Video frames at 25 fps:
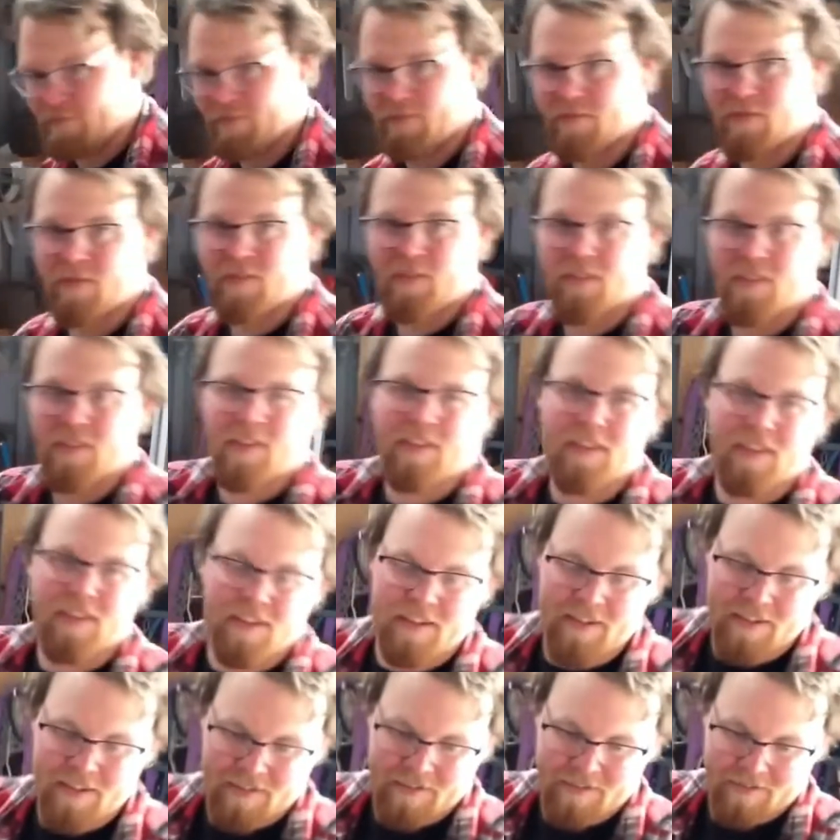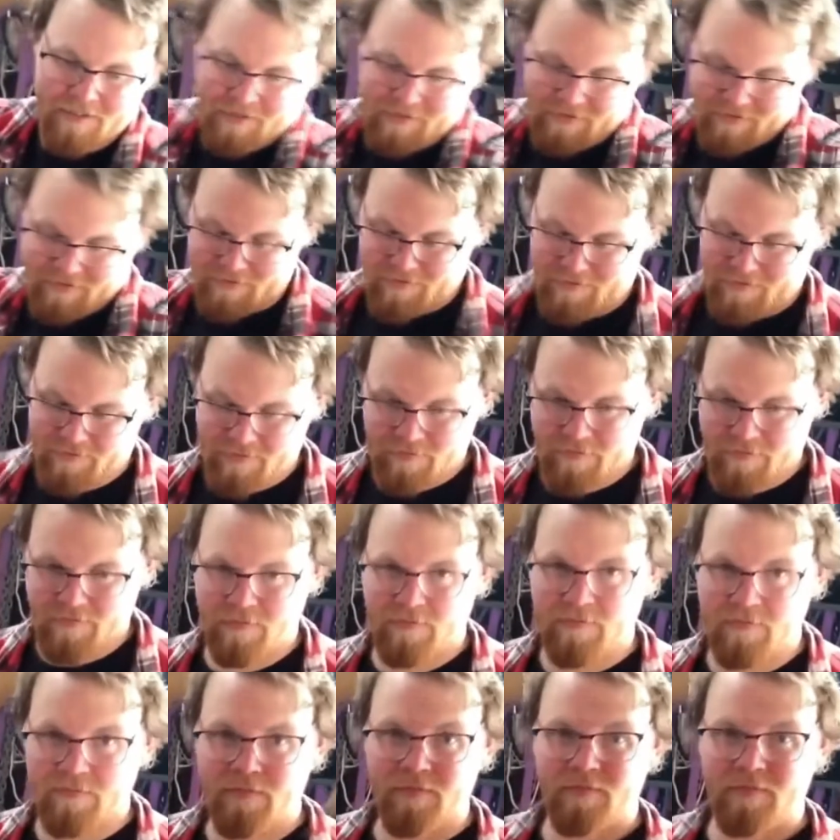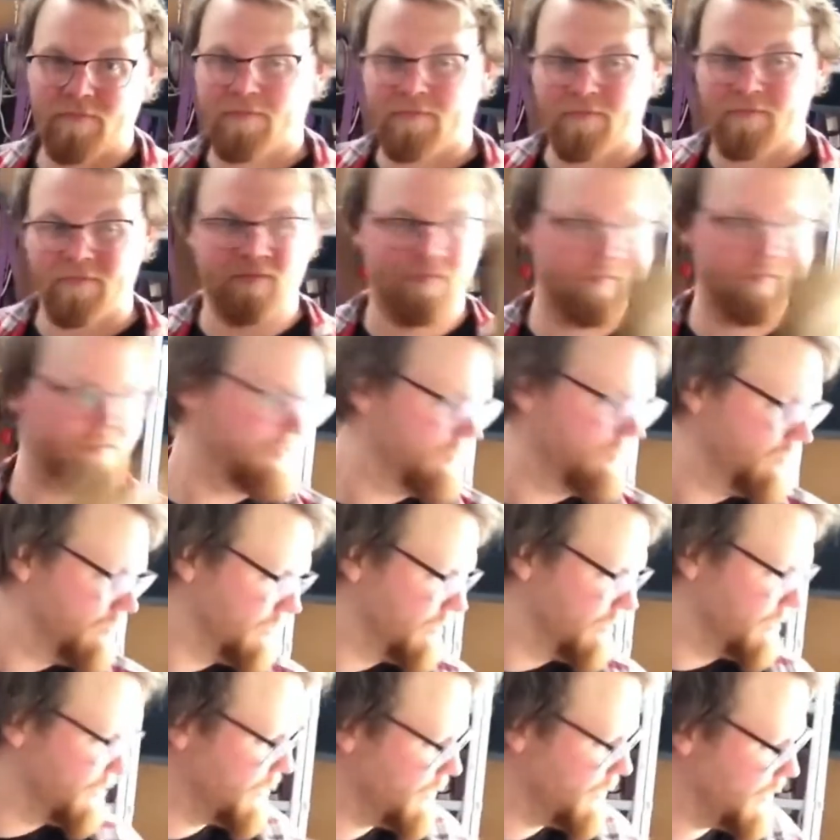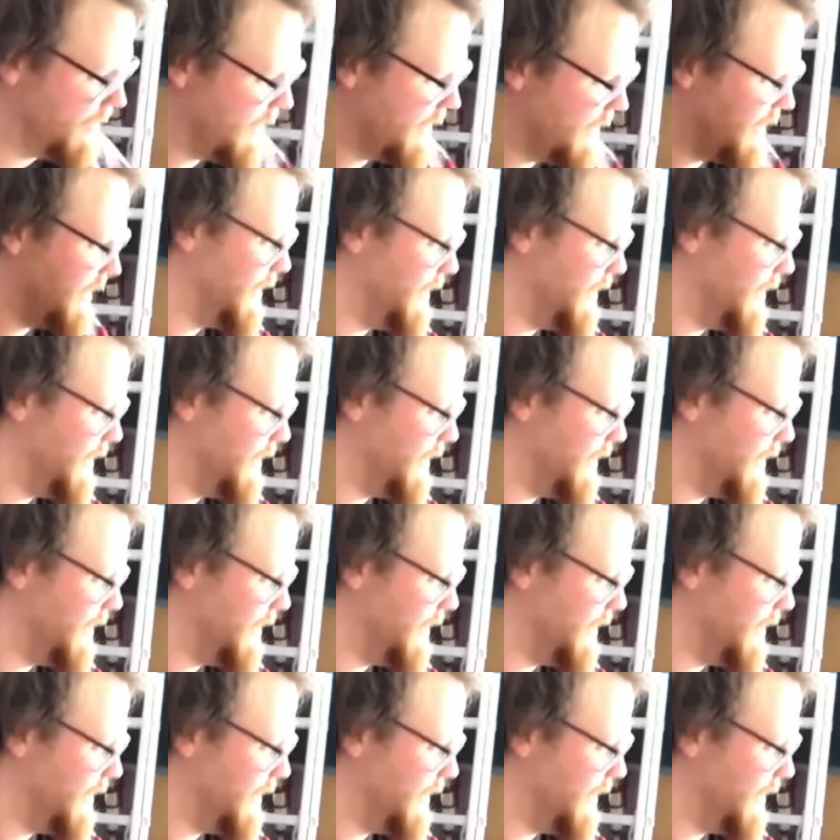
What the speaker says: and they just sigh condescendingly and